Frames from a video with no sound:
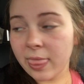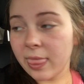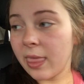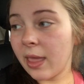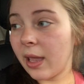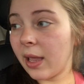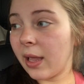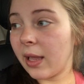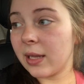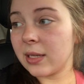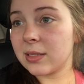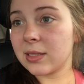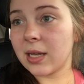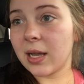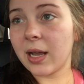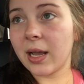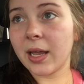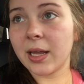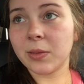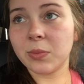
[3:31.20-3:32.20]
that
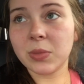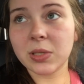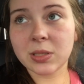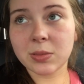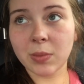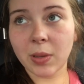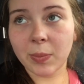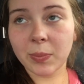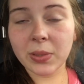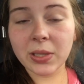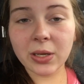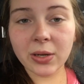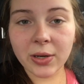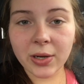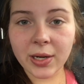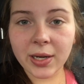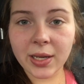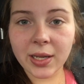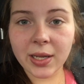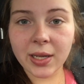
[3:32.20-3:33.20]
I had missed my
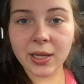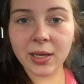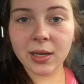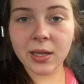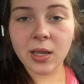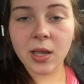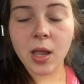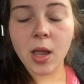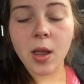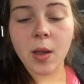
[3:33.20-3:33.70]
period,